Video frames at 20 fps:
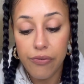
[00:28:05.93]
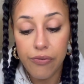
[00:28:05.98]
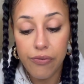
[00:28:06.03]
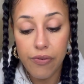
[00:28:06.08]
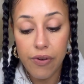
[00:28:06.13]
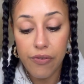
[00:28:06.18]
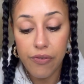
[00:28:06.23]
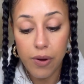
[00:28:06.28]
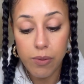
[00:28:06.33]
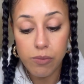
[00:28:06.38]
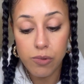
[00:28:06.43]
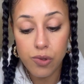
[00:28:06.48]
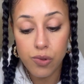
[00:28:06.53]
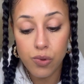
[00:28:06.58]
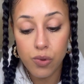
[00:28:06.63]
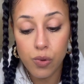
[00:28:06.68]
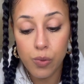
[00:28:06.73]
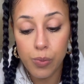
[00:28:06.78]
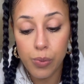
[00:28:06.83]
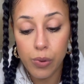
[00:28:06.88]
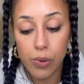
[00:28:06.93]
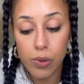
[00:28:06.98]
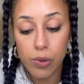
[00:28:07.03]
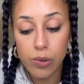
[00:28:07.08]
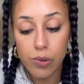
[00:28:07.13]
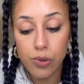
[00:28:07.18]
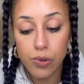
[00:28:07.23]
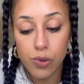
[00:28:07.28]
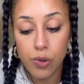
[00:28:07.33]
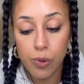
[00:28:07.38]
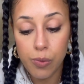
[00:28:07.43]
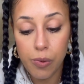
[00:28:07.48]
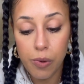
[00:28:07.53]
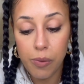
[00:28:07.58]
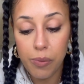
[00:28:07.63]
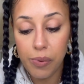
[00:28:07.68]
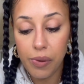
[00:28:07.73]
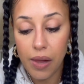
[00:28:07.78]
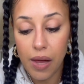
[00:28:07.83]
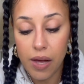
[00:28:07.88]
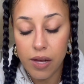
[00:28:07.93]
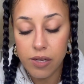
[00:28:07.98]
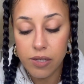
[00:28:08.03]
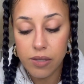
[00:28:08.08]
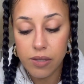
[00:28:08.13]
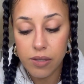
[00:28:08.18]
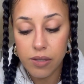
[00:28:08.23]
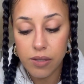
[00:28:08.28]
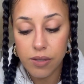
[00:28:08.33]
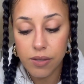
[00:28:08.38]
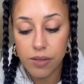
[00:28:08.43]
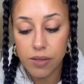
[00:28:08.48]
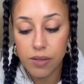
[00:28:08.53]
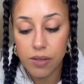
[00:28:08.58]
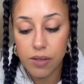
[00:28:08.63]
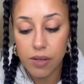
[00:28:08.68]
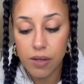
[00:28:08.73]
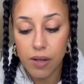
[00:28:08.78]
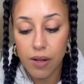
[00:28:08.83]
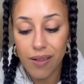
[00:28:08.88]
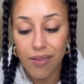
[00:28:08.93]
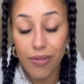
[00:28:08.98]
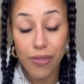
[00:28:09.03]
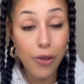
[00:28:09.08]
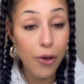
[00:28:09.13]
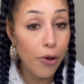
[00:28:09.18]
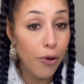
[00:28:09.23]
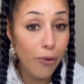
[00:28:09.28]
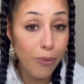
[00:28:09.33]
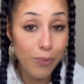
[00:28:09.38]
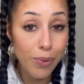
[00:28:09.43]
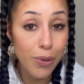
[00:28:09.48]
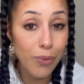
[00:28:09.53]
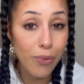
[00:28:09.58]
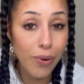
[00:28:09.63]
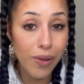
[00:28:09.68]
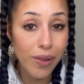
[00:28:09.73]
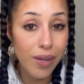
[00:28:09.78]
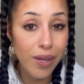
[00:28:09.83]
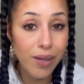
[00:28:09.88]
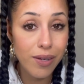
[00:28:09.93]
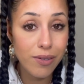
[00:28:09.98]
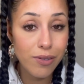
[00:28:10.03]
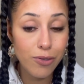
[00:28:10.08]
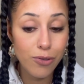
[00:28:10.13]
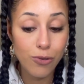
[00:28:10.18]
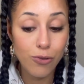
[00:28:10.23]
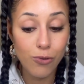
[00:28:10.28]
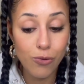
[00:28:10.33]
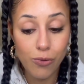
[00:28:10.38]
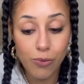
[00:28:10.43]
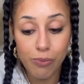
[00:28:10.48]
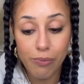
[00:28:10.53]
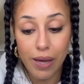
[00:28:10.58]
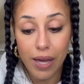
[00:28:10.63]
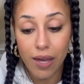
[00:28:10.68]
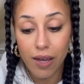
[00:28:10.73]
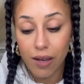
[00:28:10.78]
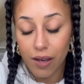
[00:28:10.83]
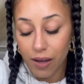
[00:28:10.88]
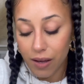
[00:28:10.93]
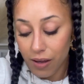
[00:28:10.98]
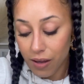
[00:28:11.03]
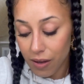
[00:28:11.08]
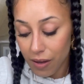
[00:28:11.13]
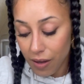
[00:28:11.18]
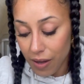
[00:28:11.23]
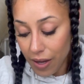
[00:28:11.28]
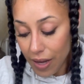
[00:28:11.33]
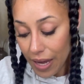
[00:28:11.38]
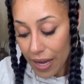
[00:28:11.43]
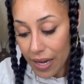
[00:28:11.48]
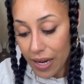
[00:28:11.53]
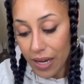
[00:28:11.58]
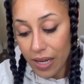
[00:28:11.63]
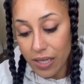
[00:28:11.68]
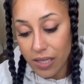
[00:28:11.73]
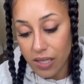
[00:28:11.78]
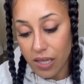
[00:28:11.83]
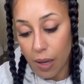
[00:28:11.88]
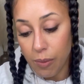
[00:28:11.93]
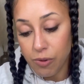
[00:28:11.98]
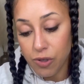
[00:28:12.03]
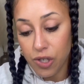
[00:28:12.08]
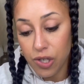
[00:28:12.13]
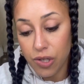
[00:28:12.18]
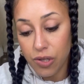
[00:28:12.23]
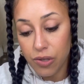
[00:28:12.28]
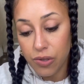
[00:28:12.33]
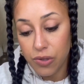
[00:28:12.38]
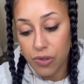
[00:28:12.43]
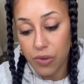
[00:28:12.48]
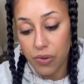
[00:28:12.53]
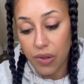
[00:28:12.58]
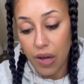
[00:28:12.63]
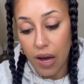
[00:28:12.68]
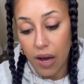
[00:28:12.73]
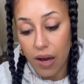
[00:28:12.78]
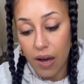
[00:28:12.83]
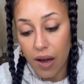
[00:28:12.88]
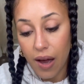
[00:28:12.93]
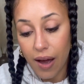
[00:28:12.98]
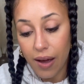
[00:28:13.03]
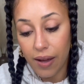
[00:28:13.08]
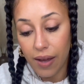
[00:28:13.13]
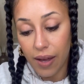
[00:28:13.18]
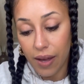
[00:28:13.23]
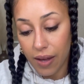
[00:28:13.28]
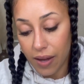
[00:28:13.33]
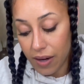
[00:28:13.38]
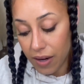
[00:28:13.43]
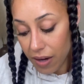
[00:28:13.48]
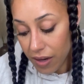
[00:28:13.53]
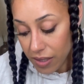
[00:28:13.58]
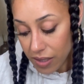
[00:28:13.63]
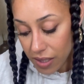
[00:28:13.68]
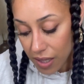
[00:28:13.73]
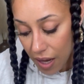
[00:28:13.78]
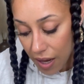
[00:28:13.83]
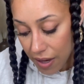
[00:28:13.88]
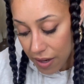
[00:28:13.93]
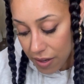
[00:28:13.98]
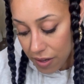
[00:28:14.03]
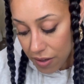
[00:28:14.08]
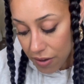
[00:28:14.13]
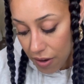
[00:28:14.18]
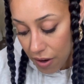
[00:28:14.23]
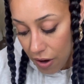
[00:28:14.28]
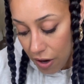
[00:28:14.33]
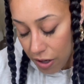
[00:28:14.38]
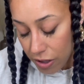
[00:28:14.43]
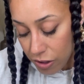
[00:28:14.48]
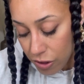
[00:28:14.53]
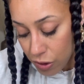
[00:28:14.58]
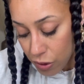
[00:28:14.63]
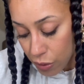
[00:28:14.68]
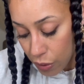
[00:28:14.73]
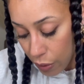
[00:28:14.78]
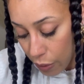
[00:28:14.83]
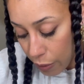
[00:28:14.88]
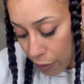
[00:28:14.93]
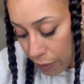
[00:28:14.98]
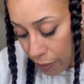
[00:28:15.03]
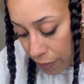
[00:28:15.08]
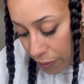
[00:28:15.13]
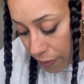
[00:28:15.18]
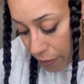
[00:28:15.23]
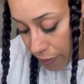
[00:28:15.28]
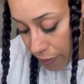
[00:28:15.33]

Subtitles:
If I'm super blessed, they'll be willing to make an exception so that I can attend on Zoom.